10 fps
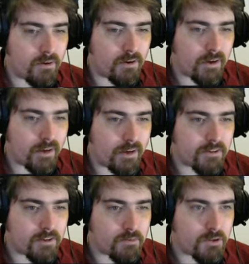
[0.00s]
I hear
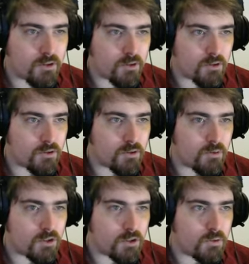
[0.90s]
some shots.
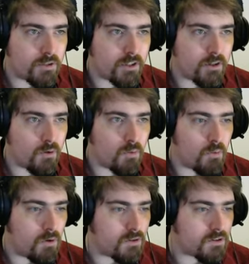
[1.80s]
Who's shooting
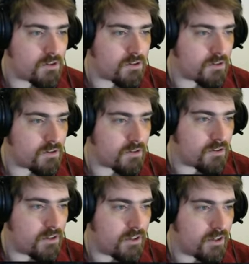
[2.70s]
what?
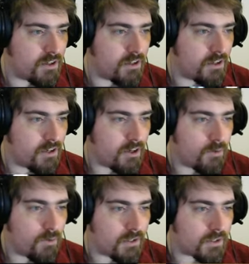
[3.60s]

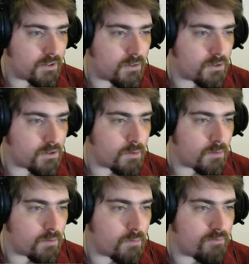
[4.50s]
Well, those
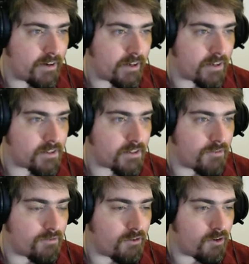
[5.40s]
bricks
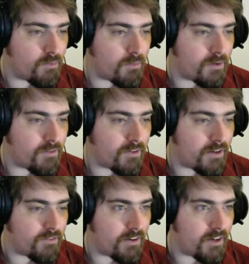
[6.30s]
from
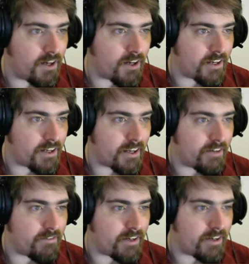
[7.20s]
Furfa are getting
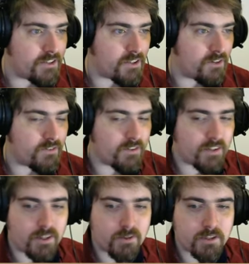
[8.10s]
in range of
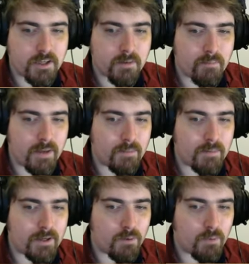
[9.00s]
Yojih.
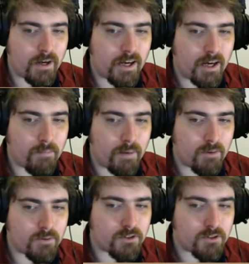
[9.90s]
Maybe we're about